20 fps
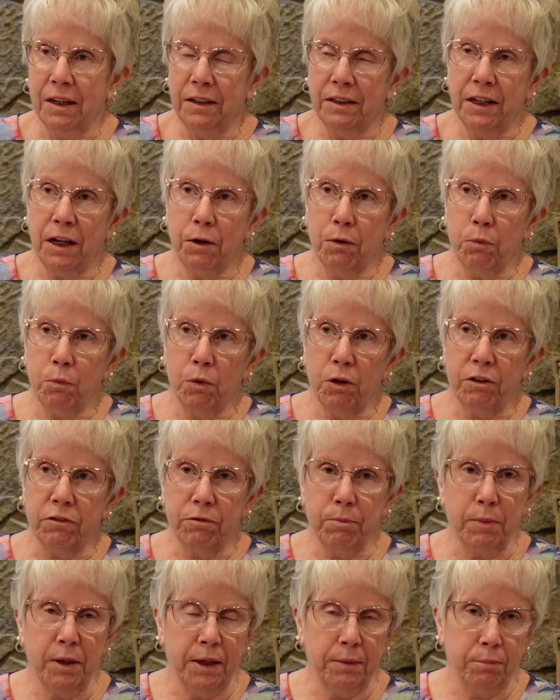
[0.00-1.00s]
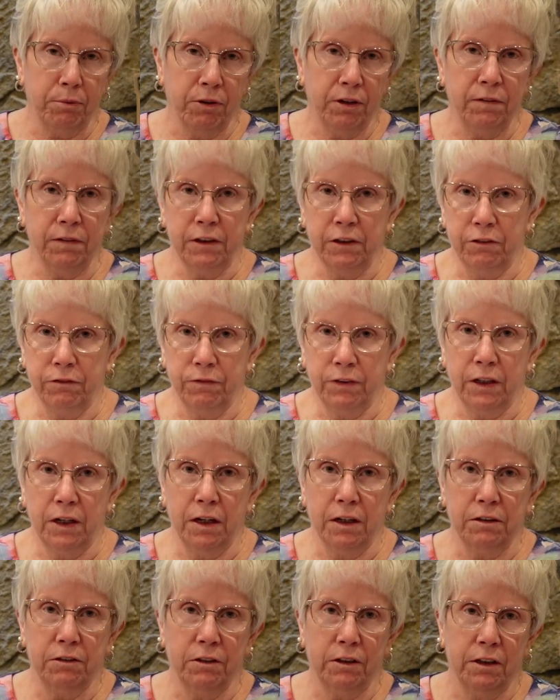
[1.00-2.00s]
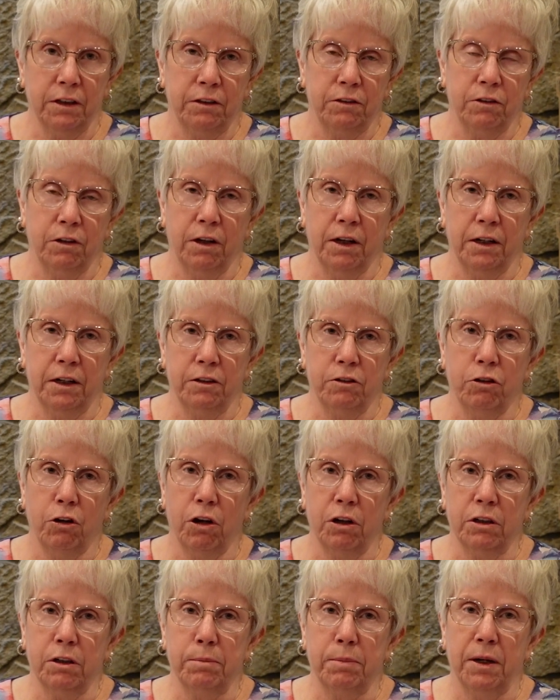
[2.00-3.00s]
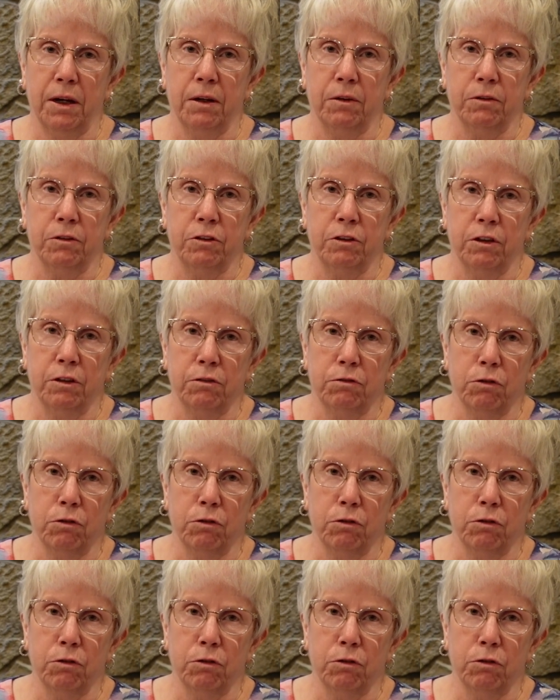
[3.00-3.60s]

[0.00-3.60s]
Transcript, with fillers: Now in one of my previous vlogs I I had talked about uh,